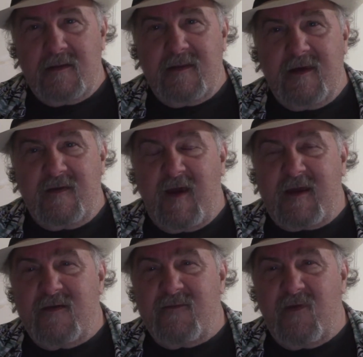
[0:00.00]
the
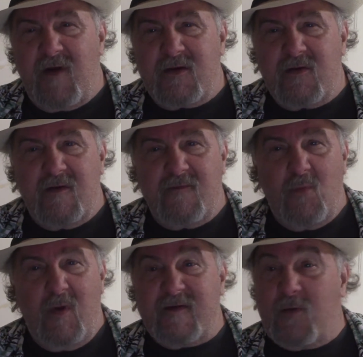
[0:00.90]
Executive Director
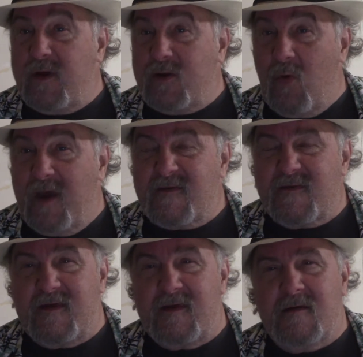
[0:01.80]
of West Queen
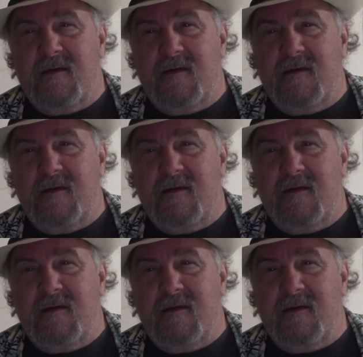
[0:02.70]
West, the